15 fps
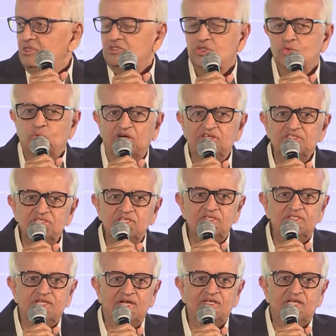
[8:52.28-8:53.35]
So what is
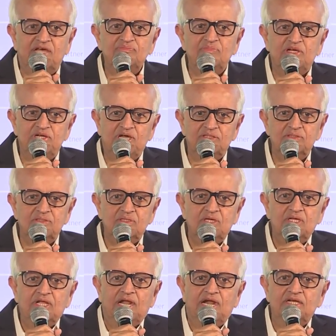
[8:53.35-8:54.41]
it that can be done?
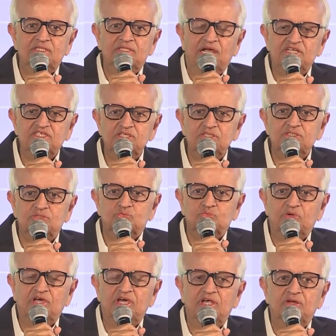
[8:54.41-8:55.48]
And that is
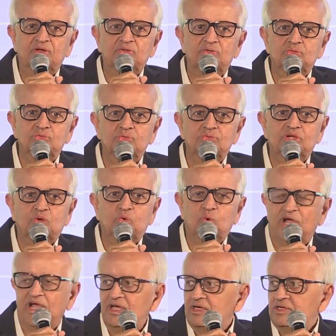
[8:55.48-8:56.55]
where you
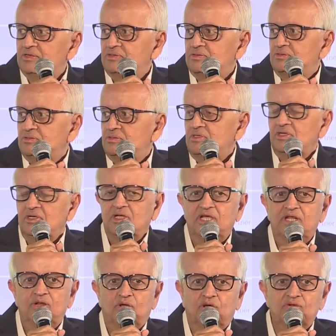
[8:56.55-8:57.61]
require
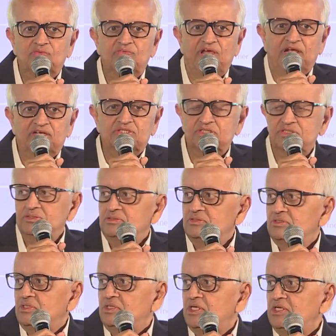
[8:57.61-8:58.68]
a lot of action
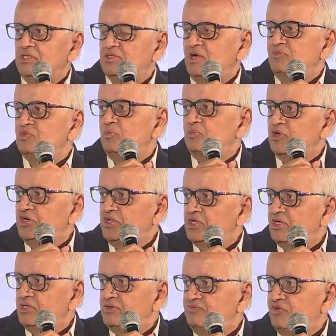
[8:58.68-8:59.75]
in terms of
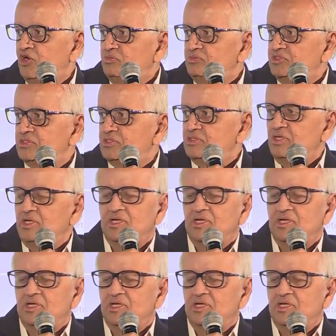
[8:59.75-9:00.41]
political reforms,